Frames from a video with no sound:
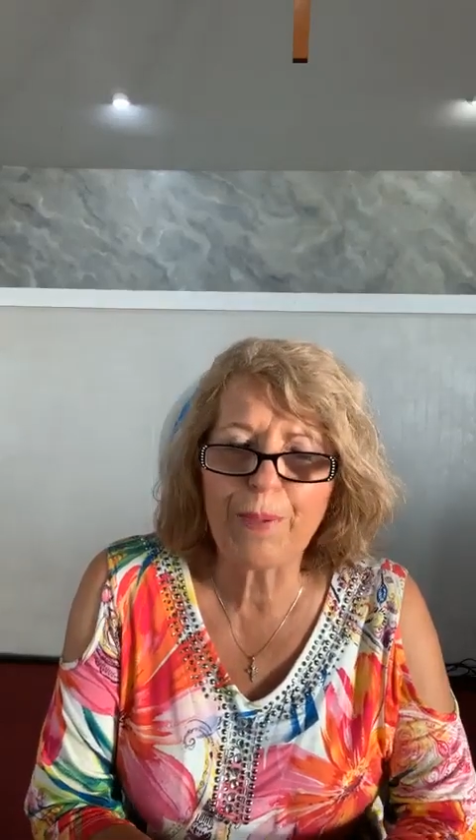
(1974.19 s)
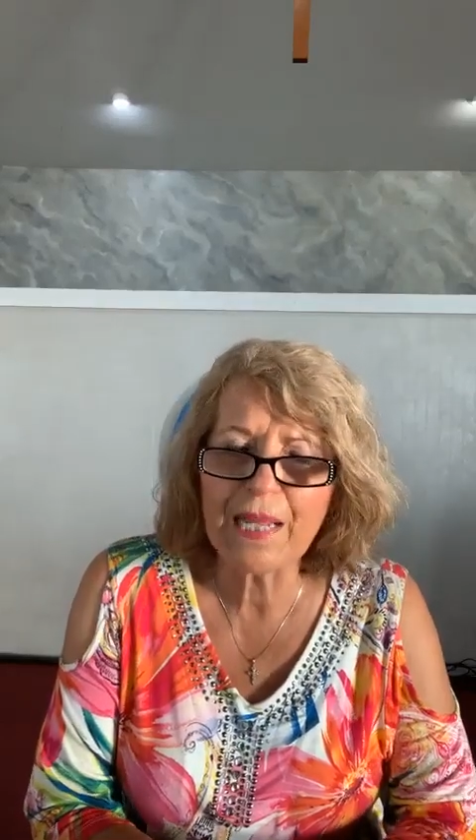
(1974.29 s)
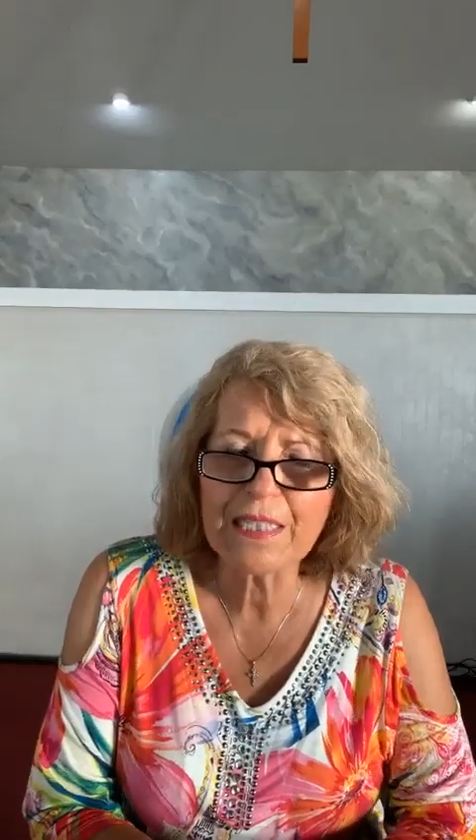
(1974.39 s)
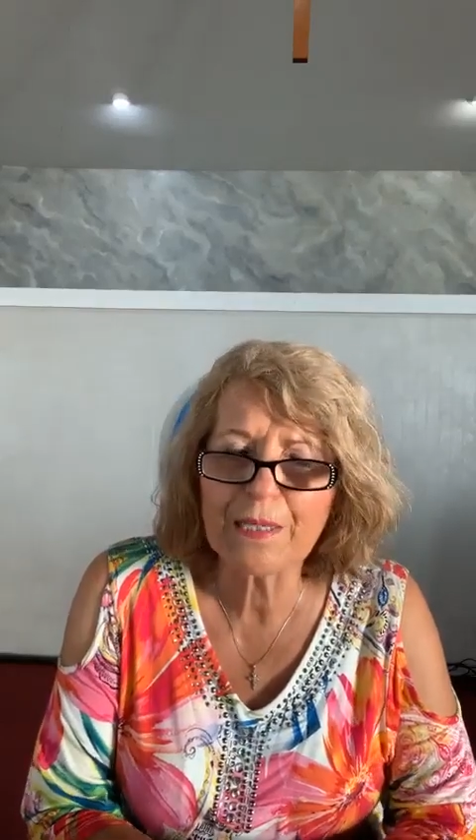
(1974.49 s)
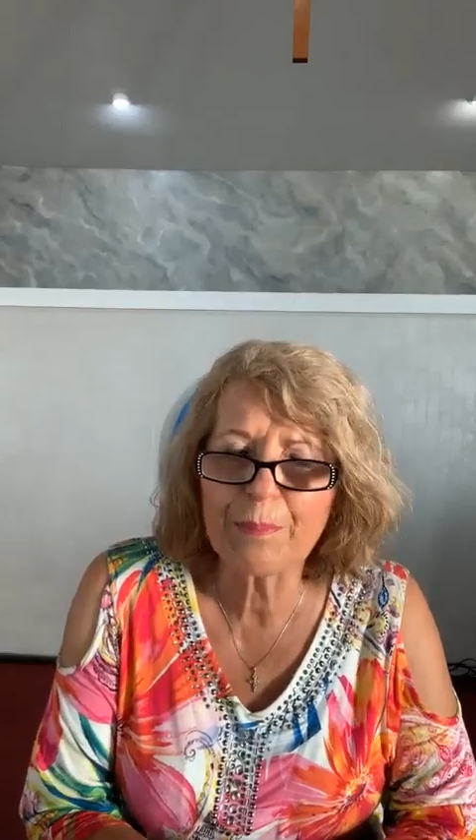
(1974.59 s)

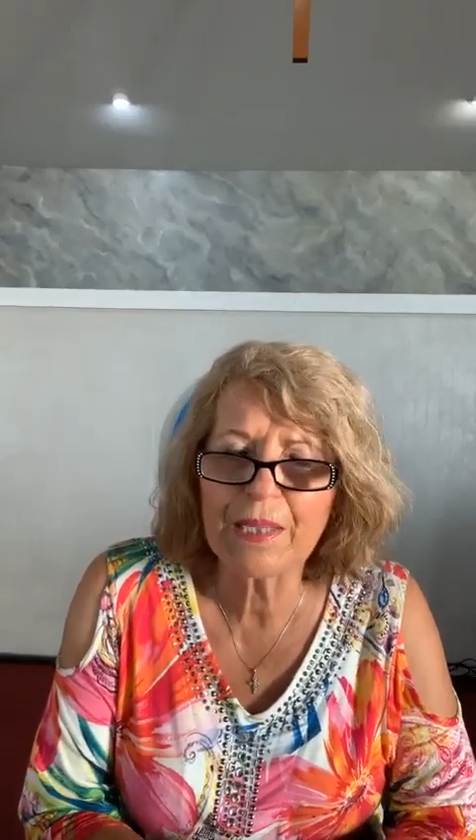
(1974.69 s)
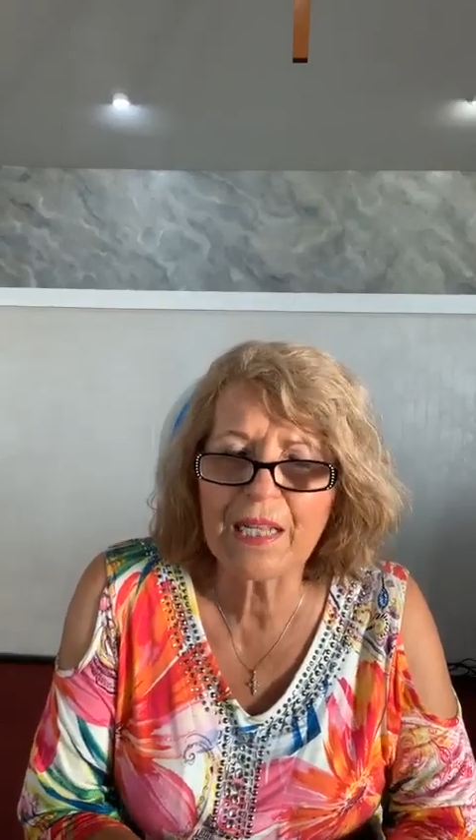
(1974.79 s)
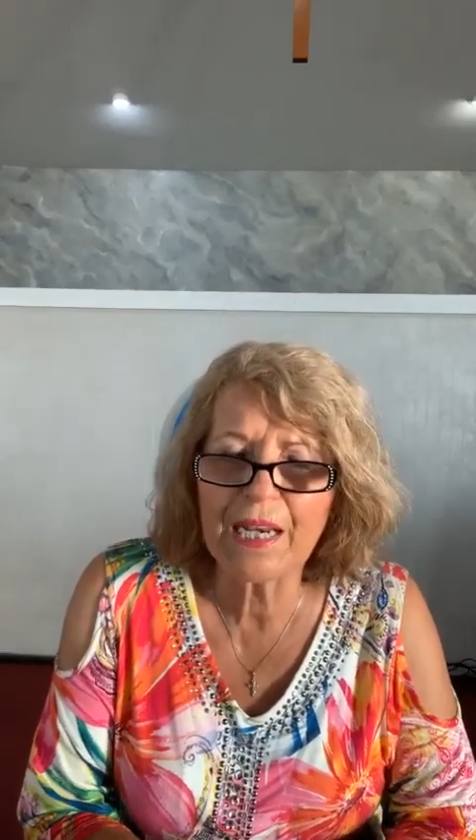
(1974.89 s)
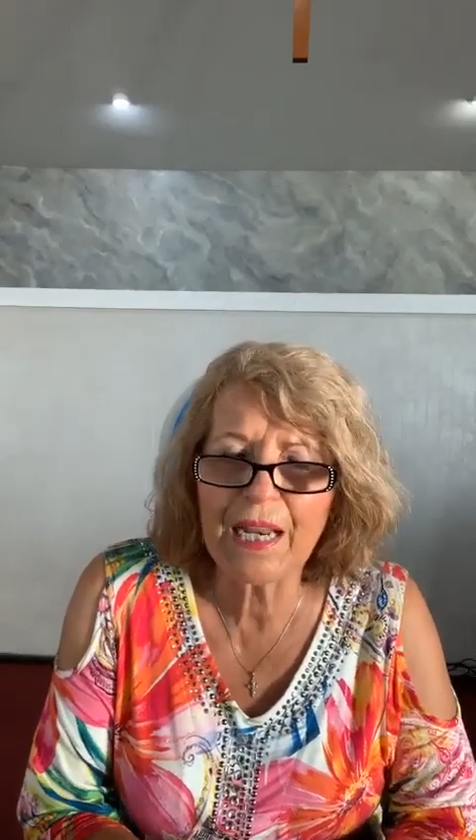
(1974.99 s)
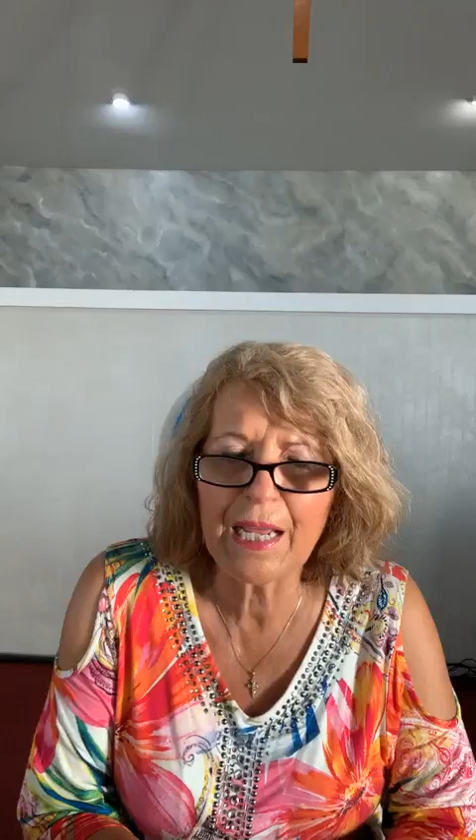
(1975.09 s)
Blessed be
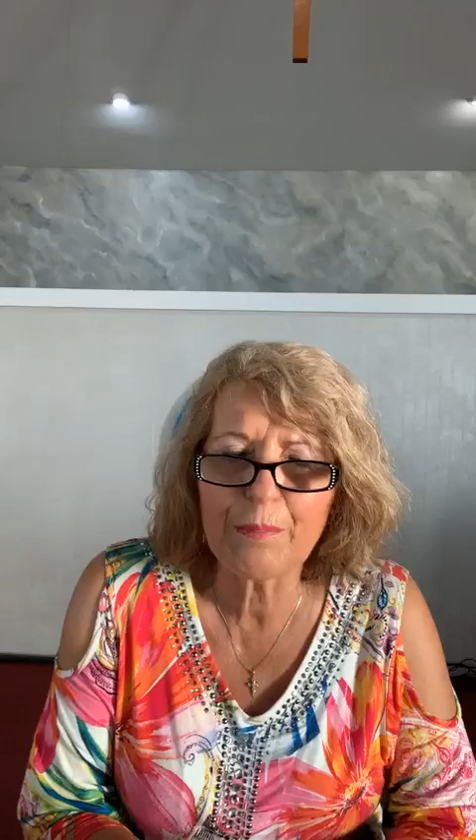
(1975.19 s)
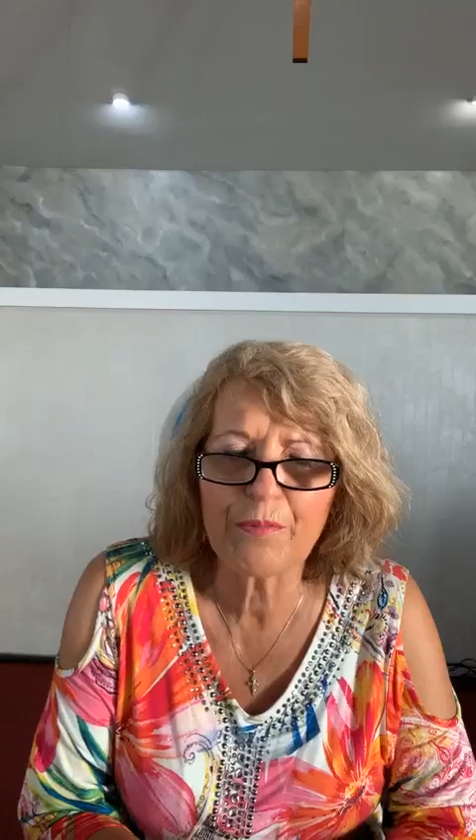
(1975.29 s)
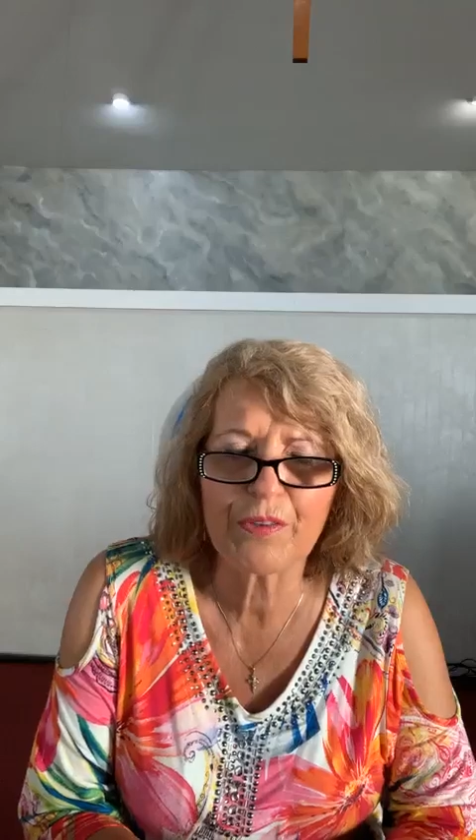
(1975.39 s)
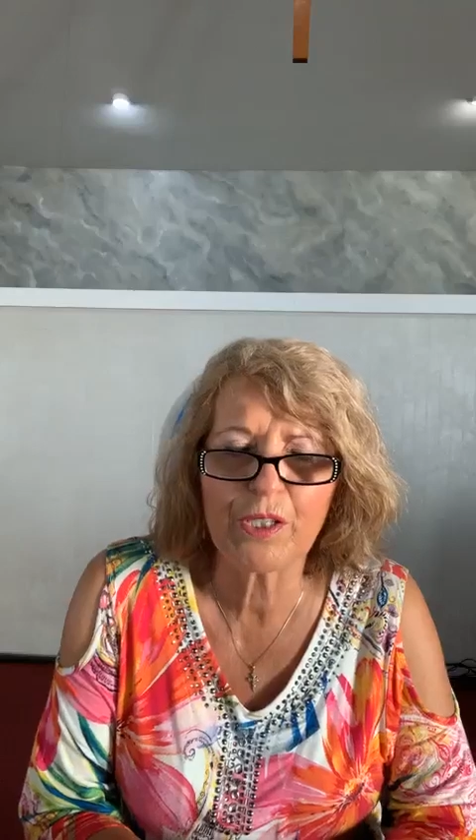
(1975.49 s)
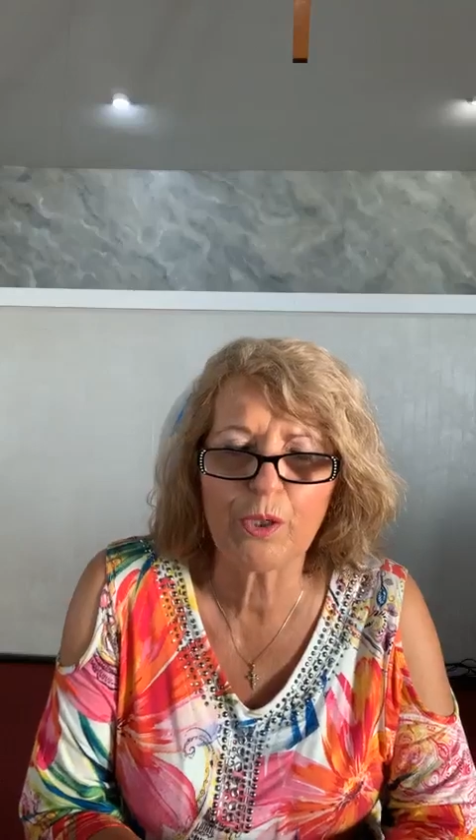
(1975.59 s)
the name
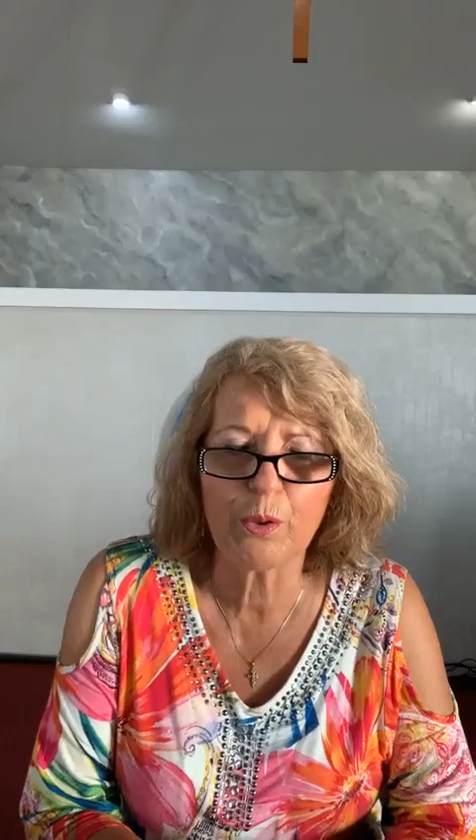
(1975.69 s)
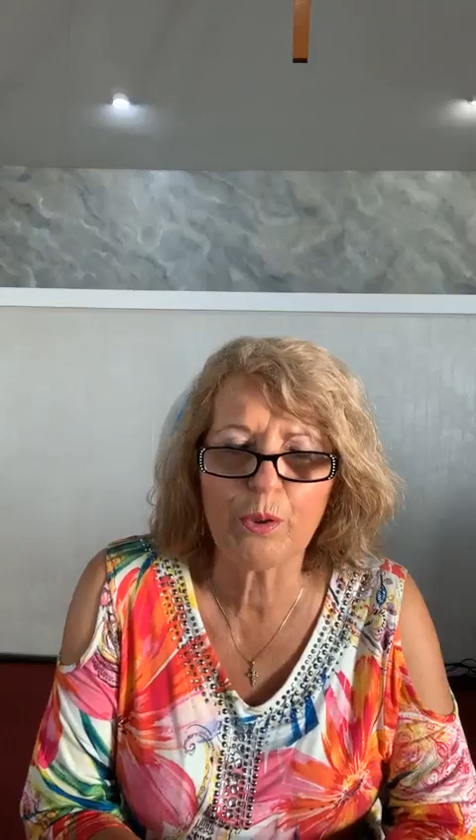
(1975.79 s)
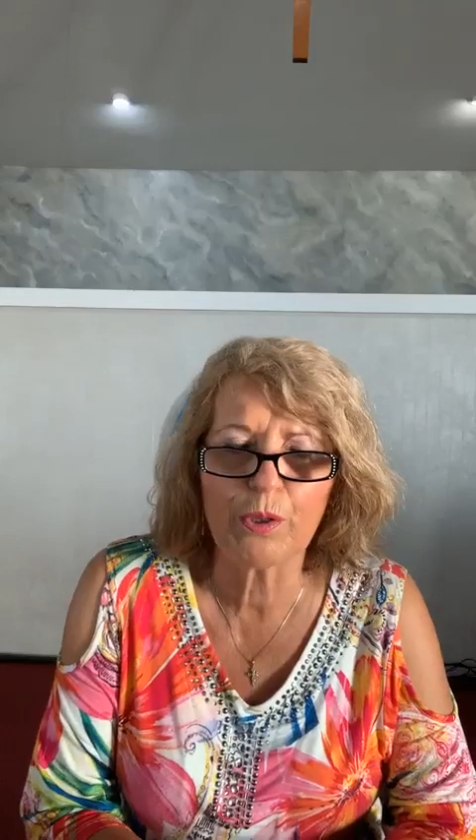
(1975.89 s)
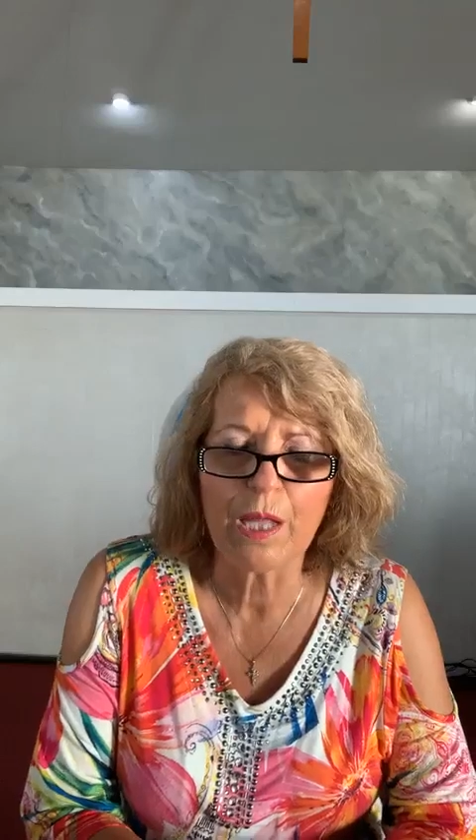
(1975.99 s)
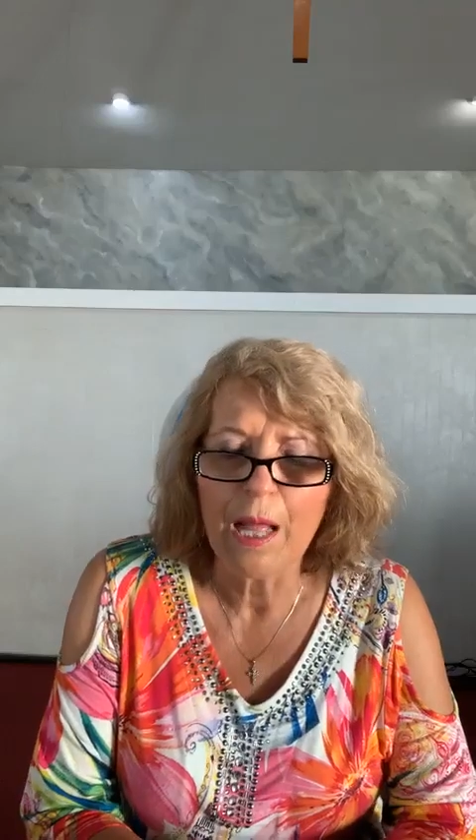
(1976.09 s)
of the
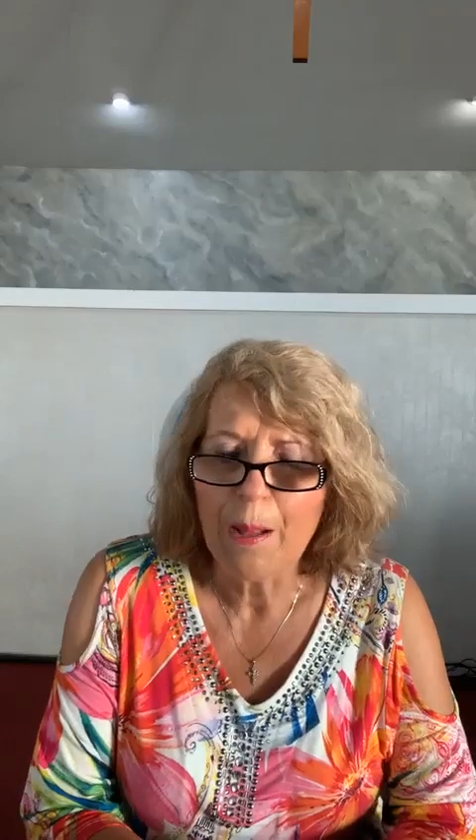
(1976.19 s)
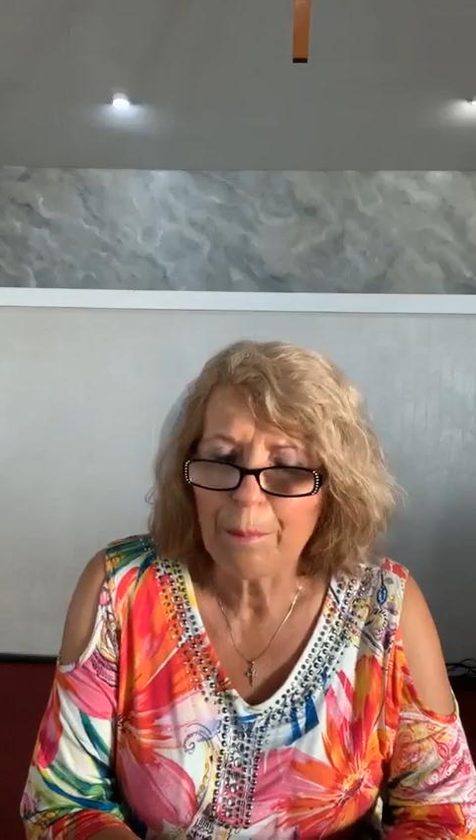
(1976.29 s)
Lord.